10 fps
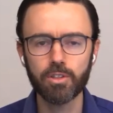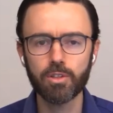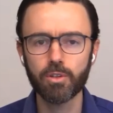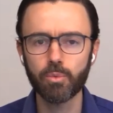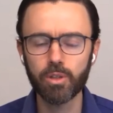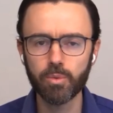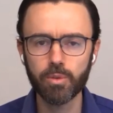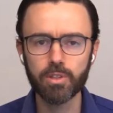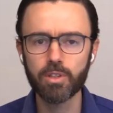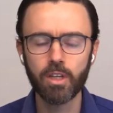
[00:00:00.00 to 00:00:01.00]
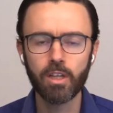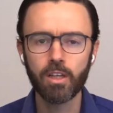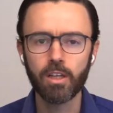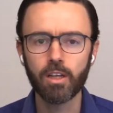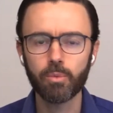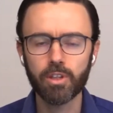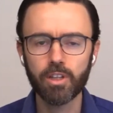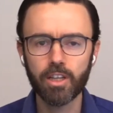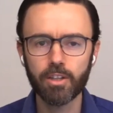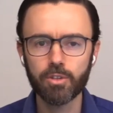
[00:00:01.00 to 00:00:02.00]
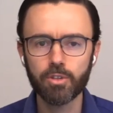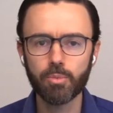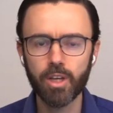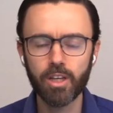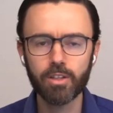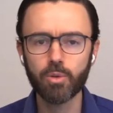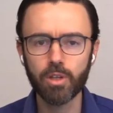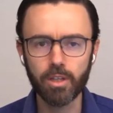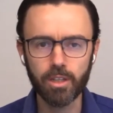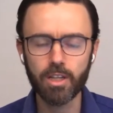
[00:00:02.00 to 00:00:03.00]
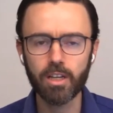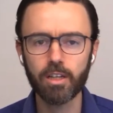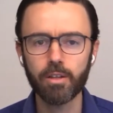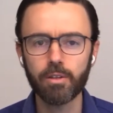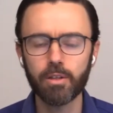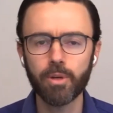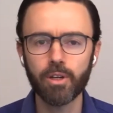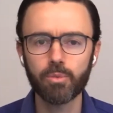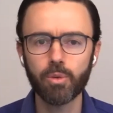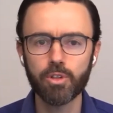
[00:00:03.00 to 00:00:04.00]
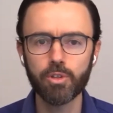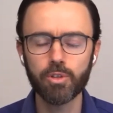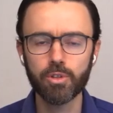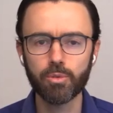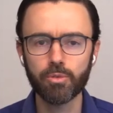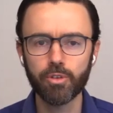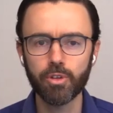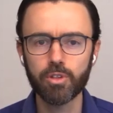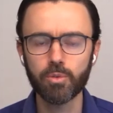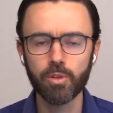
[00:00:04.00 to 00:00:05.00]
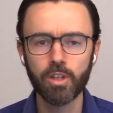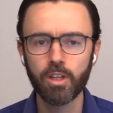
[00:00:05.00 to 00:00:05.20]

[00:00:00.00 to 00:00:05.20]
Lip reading: So the one was with Gideon Joubert, talking exactly about what you just referred to,